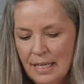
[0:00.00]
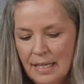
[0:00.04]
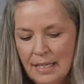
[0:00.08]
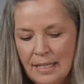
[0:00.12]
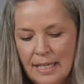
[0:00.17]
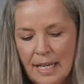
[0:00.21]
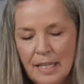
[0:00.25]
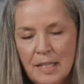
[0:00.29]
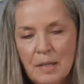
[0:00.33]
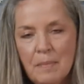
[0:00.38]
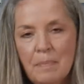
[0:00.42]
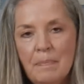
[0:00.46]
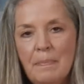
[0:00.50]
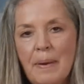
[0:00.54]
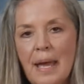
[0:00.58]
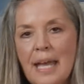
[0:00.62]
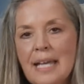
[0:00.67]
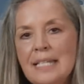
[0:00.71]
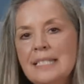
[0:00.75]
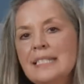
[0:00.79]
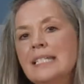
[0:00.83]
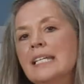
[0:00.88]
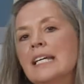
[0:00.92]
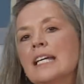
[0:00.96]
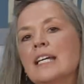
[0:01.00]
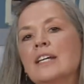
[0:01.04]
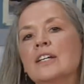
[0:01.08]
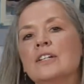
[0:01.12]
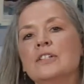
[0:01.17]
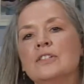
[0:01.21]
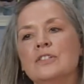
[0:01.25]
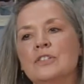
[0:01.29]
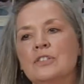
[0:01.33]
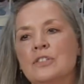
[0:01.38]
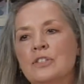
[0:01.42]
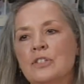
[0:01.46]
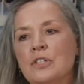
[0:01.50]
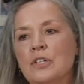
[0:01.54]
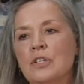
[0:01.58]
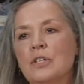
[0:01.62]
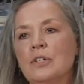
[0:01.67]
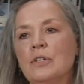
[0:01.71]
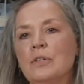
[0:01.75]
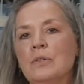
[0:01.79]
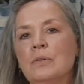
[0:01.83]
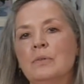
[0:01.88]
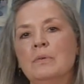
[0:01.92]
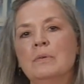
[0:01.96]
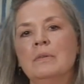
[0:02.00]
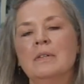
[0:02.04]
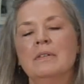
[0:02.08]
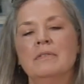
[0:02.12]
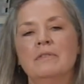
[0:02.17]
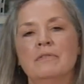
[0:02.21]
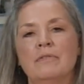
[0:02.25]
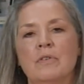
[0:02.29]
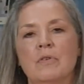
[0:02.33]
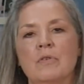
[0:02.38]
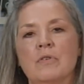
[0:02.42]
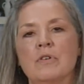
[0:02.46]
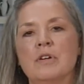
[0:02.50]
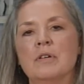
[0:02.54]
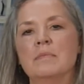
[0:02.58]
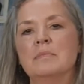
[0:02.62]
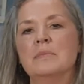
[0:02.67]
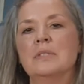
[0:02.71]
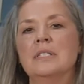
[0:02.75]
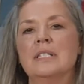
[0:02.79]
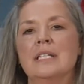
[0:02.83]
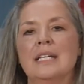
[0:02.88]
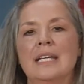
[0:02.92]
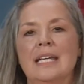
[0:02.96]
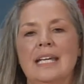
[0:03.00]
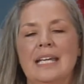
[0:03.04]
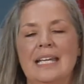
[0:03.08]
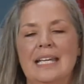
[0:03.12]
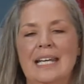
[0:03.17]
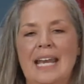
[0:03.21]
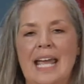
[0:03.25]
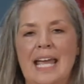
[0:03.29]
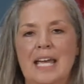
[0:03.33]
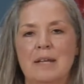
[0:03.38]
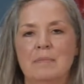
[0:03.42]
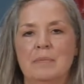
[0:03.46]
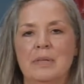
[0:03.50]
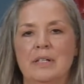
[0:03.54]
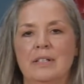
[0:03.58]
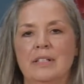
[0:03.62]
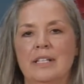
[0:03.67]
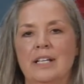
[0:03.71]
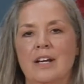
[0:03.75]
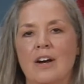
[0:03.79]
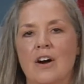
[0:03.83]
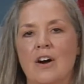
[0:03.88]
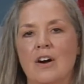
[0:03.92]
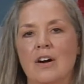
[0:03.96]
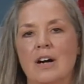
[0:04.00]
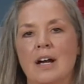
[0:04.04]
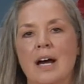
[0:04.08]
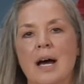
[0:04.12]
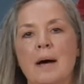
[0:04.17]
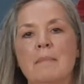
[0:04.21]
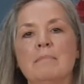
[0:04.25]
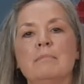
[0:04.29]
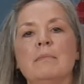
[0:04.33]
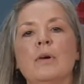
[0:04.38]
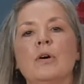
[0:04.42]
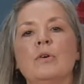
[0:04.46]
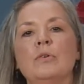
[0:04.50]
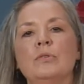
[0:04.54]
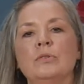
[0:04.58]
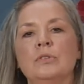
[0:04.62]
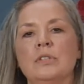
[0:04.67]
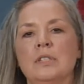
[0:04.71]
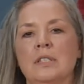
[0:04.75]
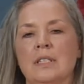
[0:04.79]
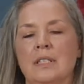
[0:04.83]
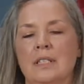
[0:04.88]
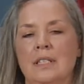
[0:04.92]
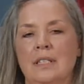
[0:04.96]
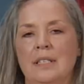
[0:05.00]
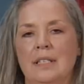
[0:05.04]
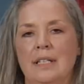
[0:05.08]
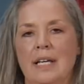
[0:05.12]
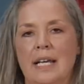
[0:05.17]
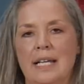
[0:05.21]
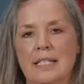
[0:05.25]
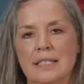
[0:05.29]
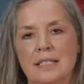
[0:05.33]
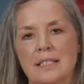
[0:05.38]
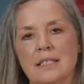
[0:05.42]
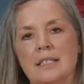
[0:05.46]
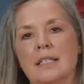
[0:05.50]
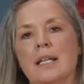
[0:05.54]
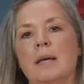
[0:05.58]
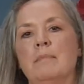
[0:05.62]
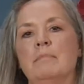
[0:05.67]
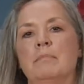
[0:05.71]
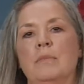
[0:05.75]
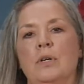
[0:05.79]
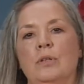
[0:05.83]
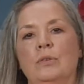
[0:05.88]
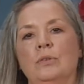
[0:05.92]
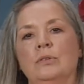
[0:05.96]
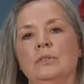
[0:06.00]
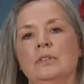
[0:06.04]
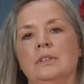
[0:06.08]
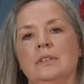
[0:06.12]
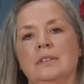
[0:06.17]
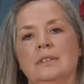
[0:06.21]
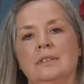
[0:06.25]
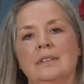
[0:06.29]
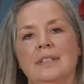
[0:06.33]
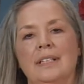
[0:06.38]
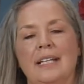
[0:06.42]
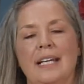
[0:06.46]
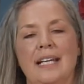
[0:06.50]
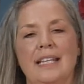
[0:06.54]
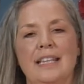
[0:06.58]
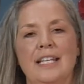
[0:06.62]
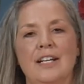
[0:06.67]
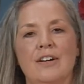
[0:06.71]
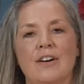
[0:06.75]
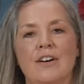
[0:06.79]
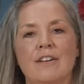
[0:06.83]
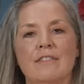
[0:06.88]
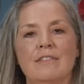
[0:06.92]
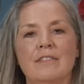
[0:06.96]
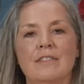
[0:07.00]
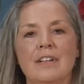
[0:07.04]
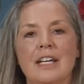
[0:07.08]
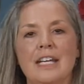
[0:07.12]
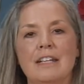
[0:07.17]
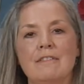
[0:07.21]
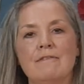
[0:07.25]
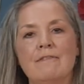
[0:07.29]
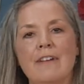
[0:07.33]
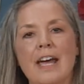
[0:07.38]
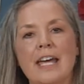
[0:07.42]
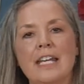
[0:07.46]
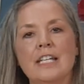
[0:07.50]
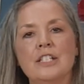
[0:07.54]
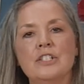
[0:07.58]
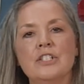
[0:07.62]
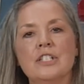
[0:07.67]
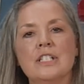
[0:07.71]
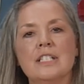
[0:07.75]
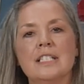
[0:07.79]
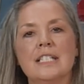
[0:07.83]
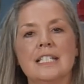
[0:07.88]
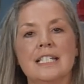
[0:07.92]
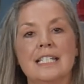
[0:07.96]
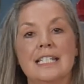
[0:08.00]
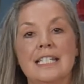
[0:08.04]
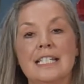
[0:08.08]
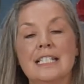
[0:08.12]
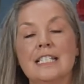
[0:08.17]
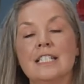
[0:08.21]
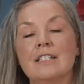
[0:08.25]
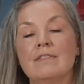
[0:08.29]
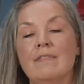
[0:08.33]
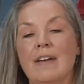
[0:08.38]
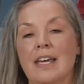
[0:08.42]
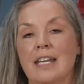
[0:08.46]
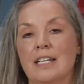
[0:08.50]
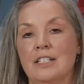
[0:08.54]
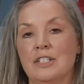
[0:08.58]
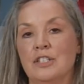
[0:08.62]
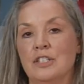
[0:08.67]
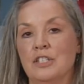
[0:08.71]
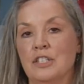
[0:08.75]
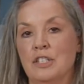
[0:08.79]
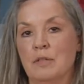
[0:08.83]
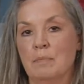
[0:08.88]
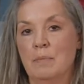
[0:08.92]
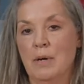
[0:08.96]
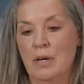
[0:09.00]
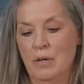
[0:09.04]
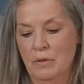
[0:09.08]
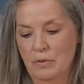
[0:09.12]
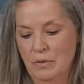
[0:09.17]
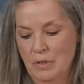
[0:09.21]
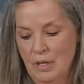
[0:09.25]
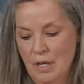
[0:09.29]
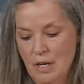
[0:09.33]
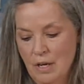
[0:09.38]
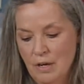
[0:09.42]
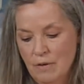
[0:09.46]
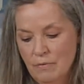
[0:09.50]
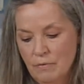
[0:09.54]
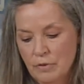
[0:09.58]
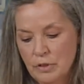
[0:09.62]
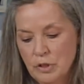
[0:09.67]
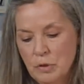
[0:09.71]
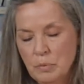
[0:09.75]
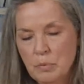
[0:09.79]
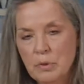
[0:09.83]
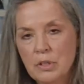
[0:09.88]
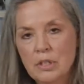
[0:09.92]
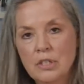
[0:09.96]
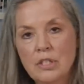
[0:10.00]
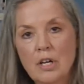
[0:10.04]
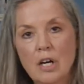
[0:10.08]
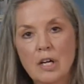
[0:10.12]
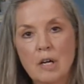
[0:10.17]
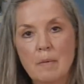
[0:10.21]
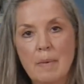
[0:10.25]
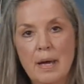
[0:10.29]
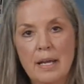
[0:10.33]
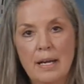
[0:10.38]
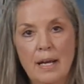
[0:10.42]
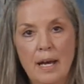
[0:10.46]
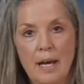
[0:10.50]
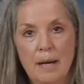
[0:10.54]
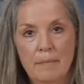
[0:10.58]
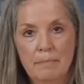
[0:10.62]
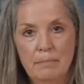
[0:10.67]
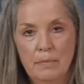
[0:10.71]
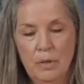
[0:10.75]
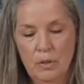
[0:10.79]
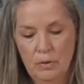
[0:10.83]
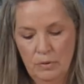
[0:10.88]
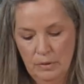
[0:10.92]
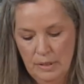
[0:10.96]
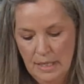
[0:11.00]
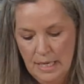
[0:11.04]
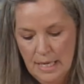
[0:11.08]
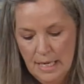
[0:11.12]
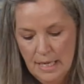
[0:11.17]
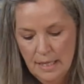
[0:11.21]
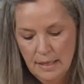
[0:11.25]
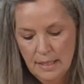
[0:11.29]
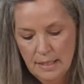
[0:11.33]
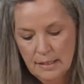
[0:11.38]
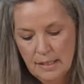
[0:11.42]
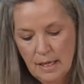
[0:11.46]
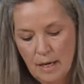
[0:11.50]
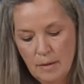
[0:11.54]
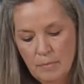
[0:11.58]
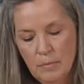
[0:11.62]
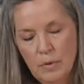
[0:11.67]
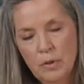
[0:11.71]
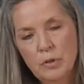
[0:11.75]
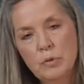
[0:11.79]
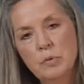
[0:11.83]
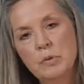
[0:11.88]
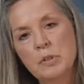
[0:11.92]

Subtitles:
Now the basic two forms in hand building are hump molds and slump molds. And there are advantages and disadvantages to both. First, we're going to talk about a hump mold. This hump mold